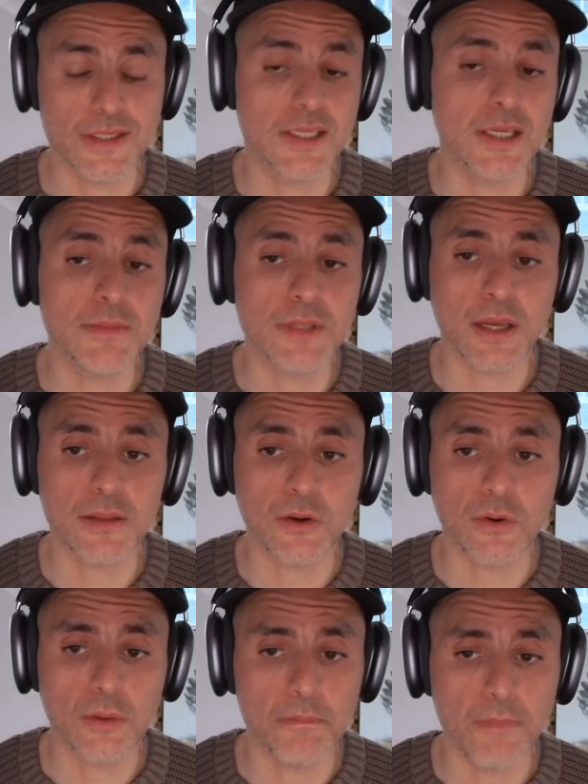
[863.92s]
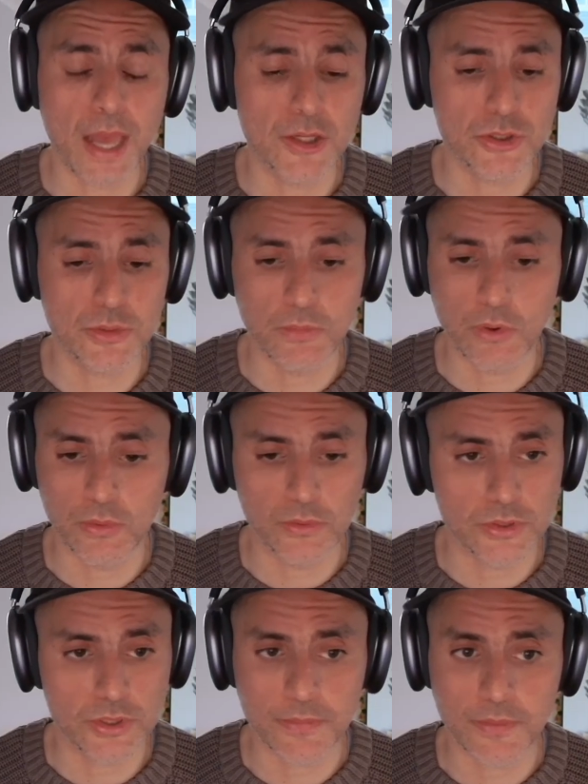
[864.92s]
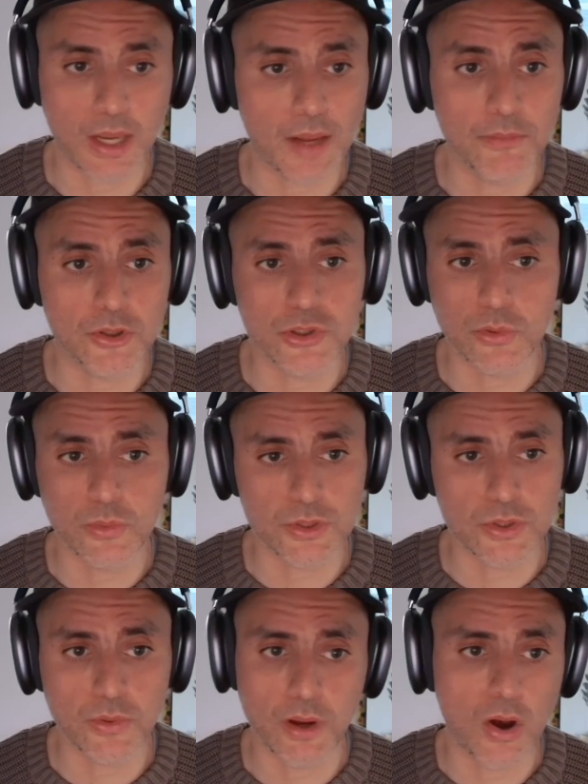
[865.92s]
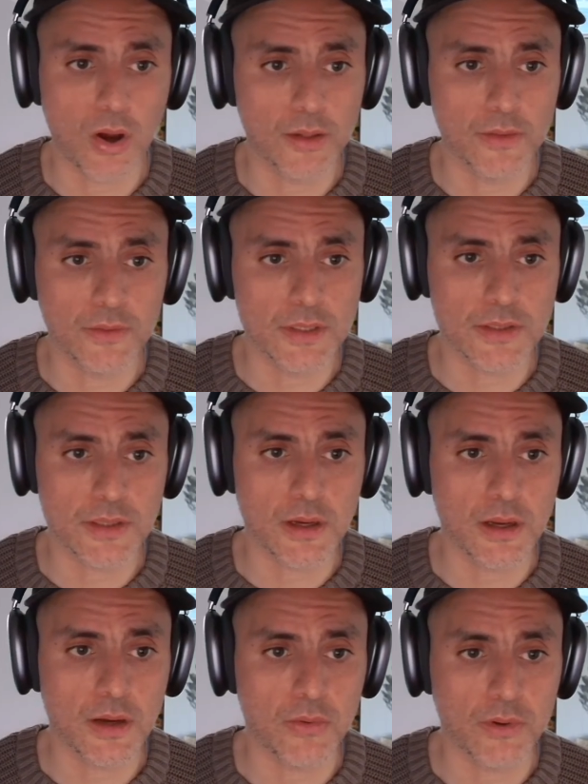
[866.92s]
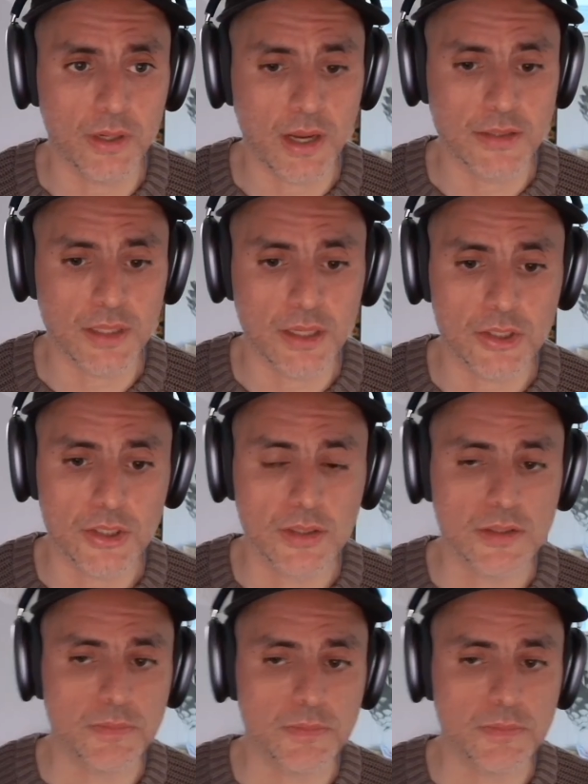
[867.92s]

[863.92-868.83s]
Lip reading: seems like they're on manager mode or something. I'm not sure what's going on in these organizations,